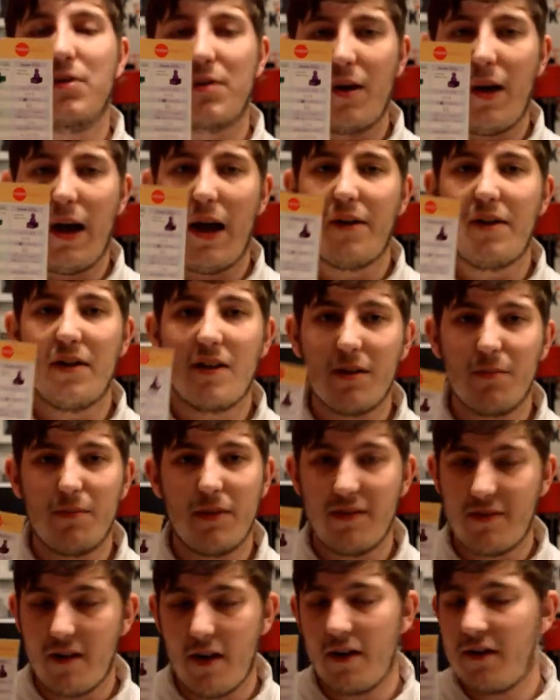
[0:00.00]
so how you can
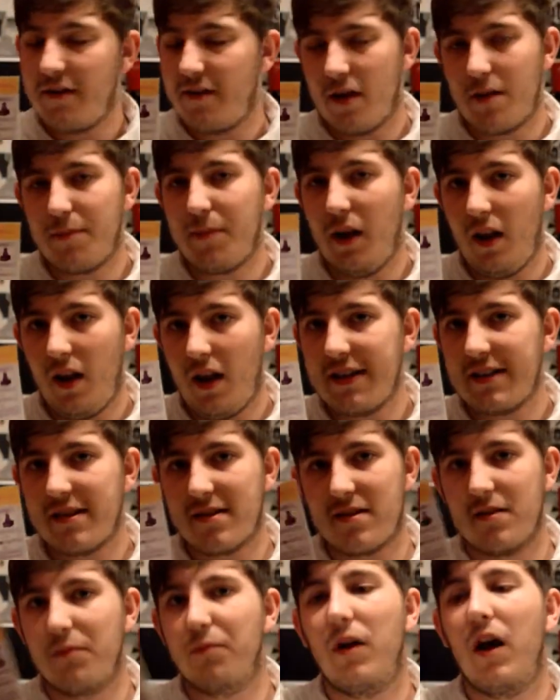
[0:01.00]
be very, very polite to
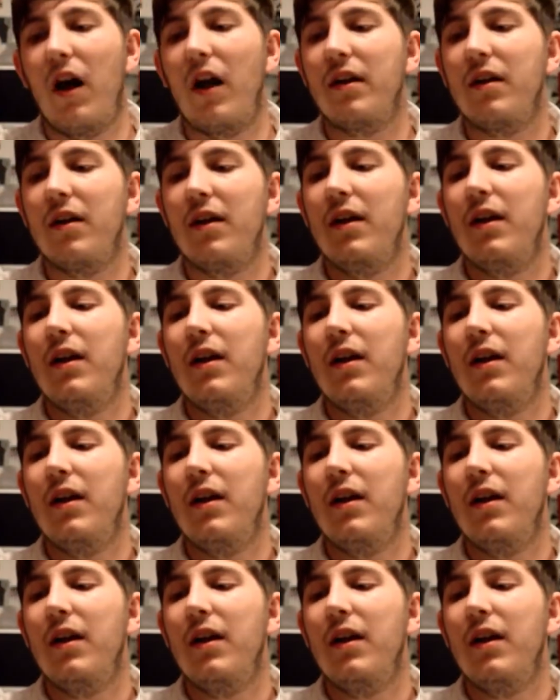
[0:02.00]
someone.